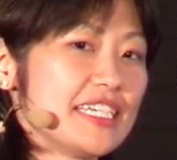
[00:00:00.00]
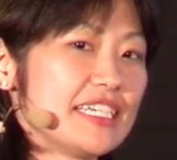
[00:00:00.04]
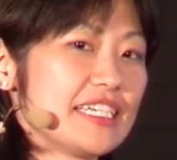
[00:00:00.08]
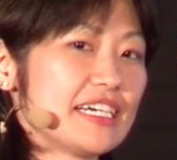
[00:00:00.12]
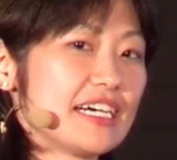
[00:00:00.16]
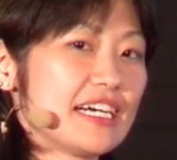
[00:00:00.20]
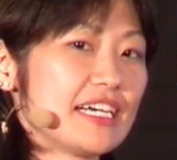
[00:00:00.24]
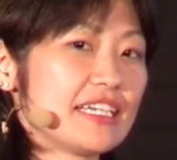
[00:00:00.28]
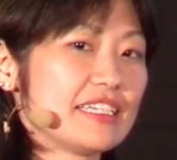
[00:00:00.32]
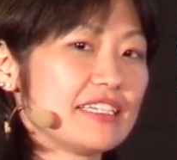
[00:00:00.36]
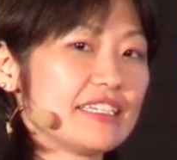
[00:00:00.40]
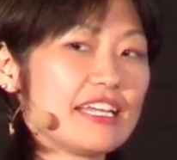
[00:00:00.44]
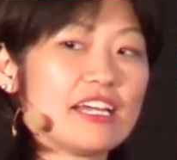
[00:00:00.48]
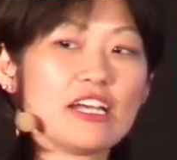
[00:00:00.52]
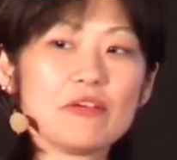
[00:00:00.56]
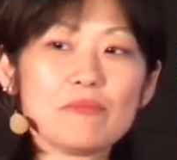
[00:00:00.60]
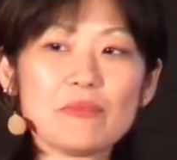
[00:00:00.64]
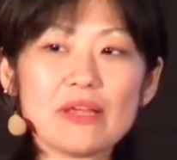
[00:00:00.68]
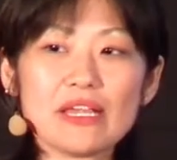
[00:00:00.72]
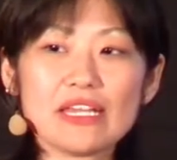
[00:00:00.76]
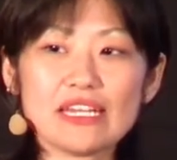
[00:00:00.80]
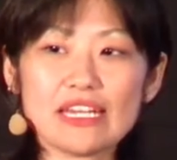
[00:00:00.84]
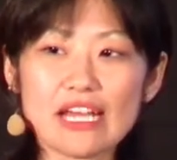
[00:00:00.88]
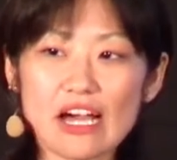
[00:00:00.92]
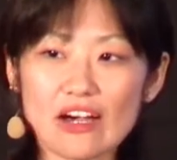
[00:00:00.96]
see that
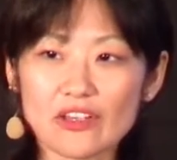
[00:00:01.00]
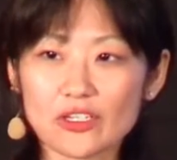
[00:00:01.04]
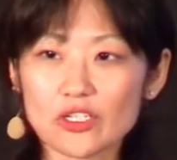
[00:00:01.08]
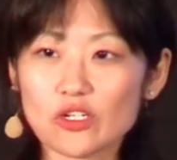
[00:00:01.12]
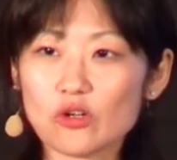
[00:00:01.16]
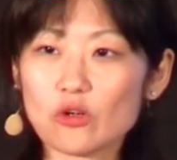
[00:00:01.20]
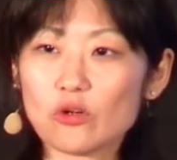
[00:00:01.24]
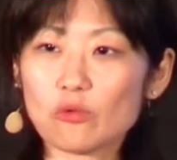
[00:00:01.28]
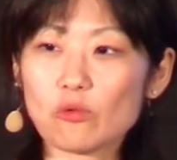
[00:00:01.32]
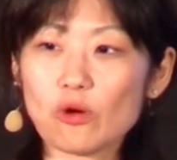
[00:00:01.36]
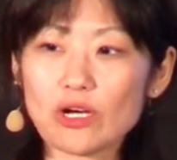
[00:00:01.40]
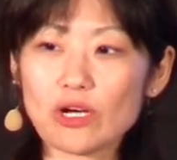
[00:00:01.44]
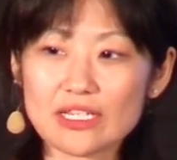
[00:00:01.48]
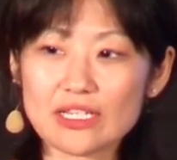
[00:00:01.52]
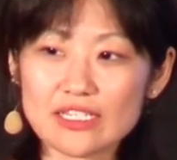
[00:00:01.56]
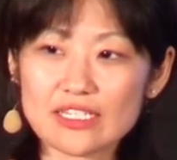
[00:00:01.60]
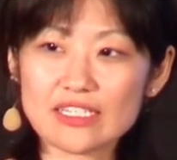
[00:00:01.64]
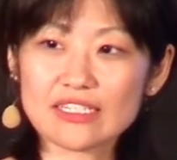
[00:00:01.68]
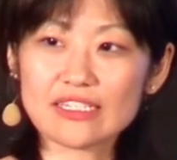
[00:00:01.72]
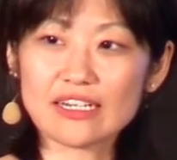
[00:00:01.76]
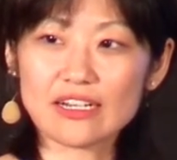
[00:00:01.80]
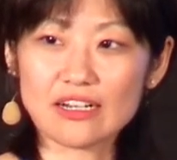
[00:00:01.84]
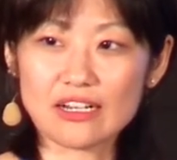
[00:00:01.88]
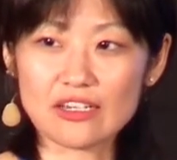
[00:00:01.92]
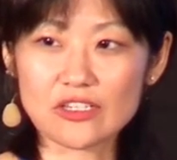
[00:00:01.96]
there are many other
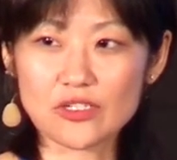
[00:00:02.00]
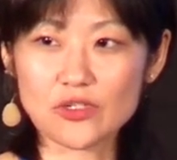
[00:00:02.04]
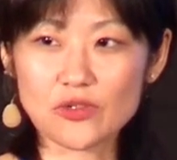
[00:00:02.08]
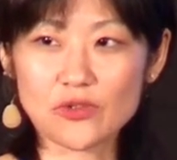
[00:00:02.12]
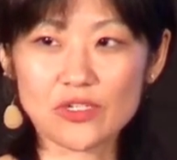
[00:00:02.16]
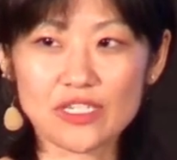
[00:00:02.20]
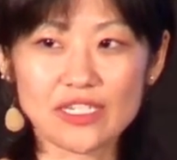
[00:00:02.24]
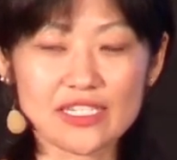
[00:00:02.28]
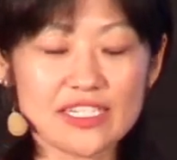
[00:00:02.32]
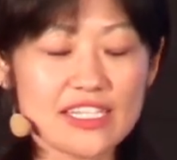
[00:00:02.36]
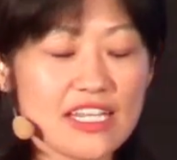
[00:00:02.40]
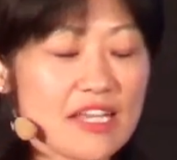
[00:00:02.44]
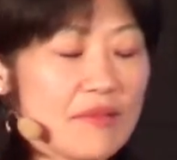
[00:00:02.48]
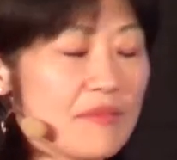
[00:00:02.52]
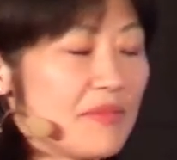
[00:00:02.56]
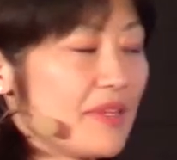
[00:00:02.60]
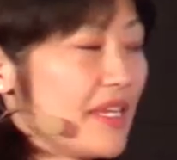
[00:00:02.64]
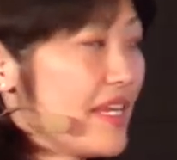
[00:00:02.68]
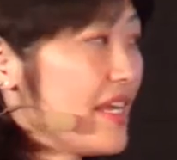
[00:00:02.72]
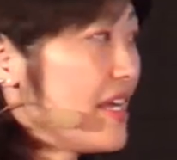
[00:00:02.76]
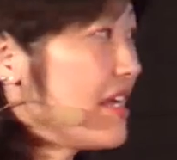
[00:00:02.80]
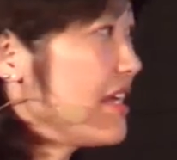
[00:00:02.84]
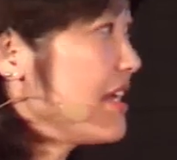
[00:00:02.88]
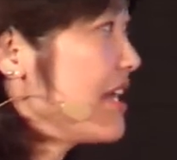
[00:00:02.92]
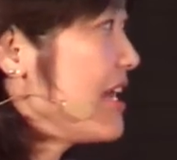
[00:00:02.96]
ones that are doing the
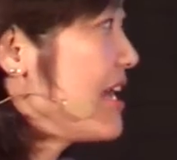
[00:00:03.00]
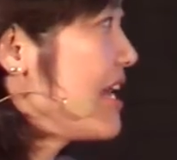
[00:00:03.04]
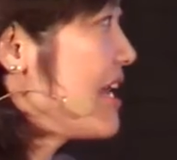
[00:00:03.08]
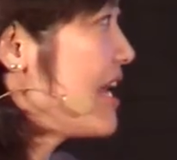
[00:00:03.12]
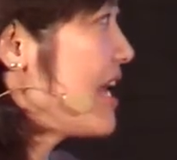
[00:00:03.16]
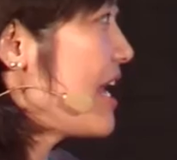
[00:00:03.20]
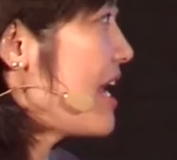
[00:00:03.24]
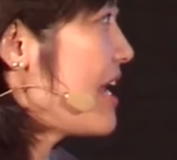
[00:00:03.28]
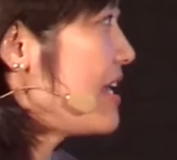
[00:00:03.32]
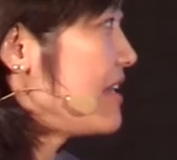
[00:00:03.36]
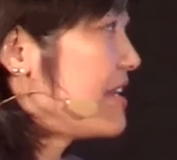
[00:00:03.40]
same thing,